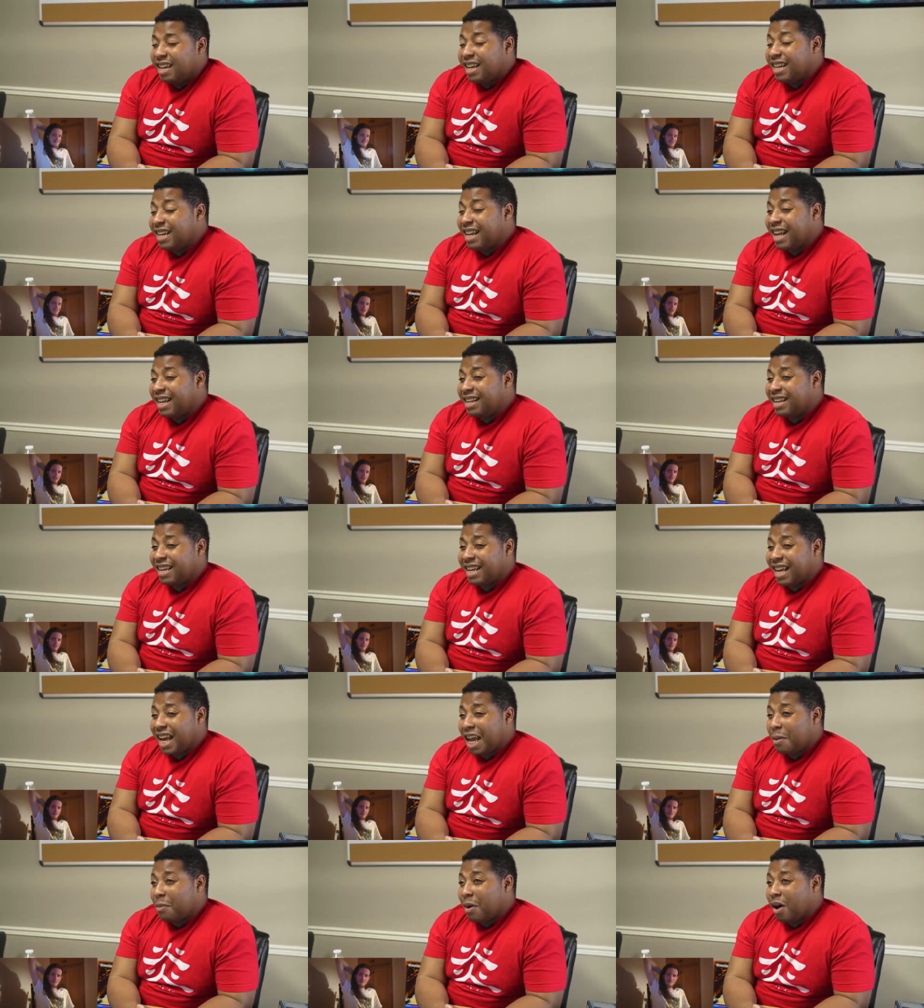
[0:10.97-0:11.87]
Isn't that the
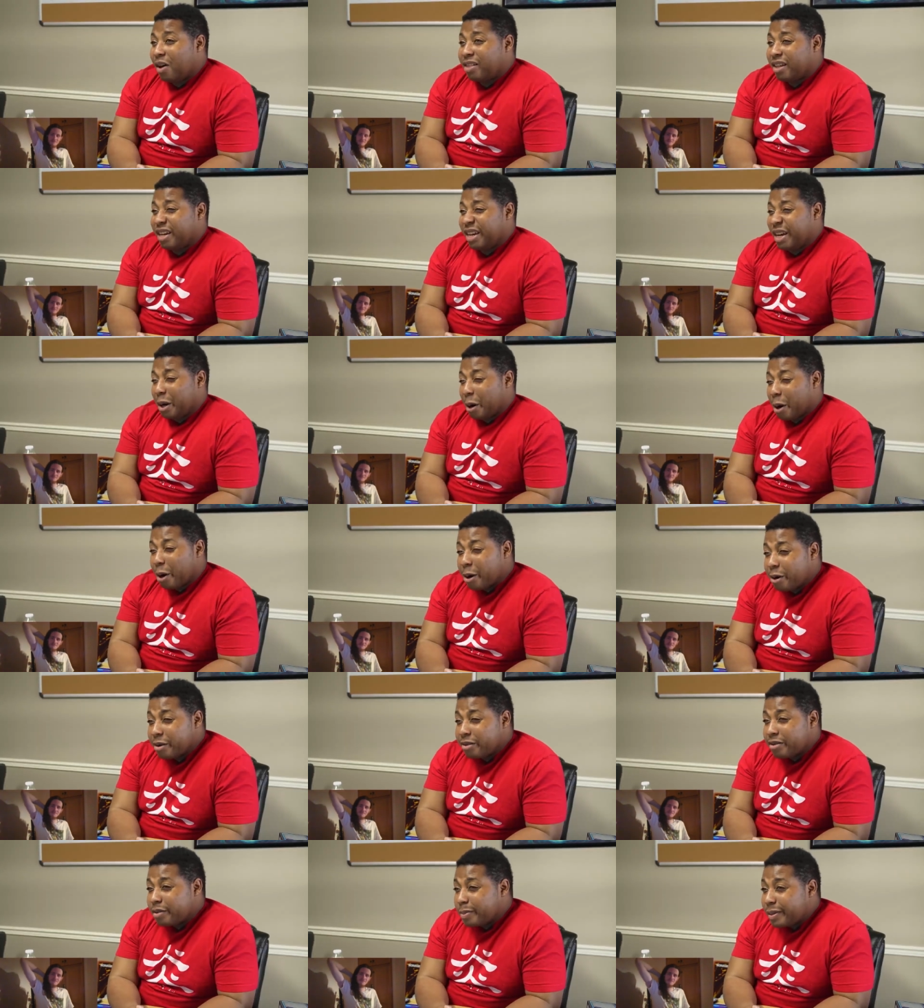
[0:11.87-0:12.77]
game all the
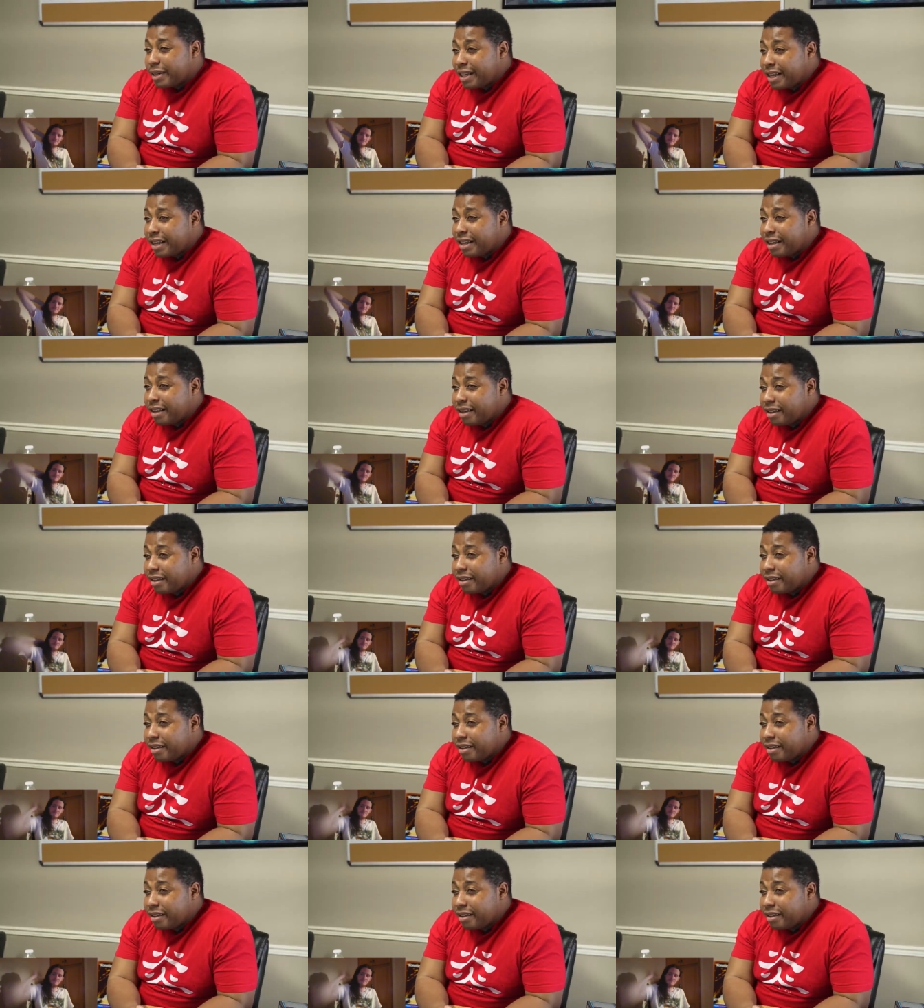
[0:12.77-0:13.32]
nerds play?